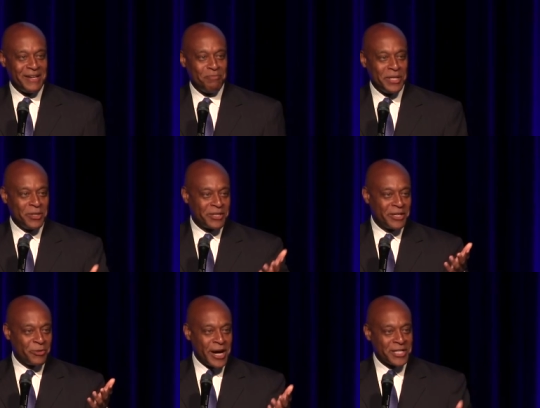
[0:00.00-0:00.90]
And Bill,
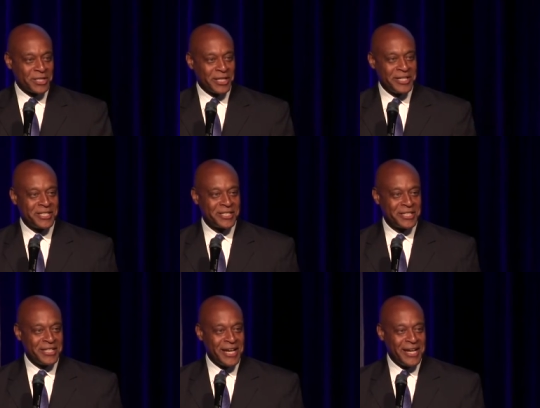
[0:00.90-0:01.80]
congratulations
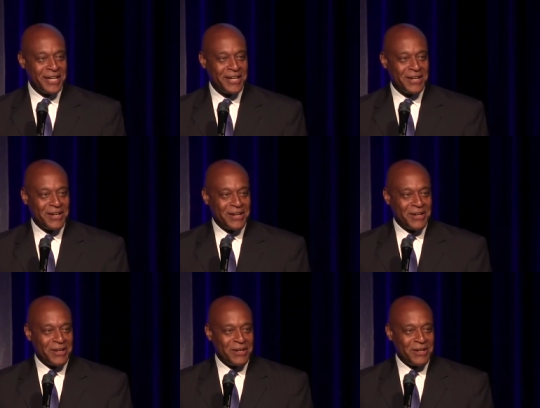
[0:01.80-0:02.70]
today.
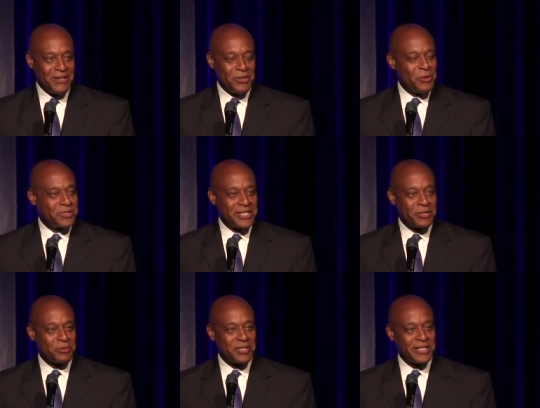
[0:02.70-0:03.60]
You know, it's
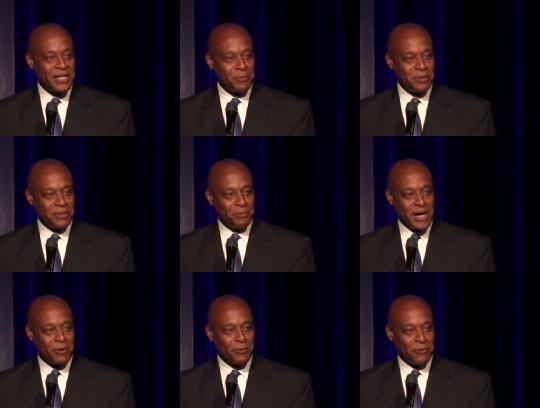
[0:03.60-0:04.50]
interesting coming to the
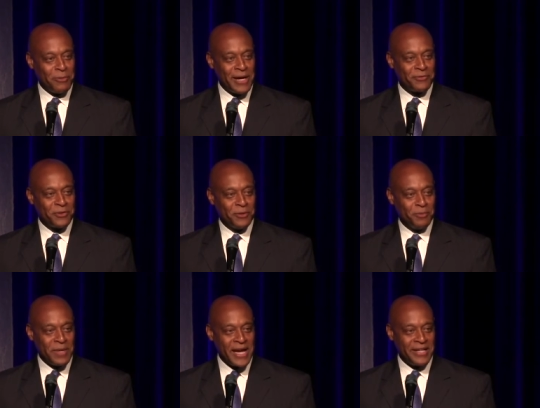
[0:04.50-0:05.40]
microphone
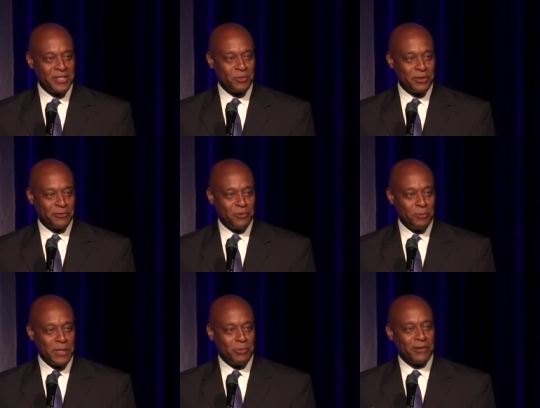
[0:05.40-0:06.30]
after Matt. He's one of the
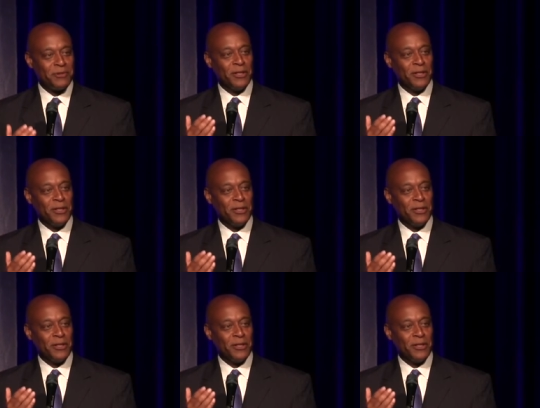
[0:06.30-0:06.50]
few people I have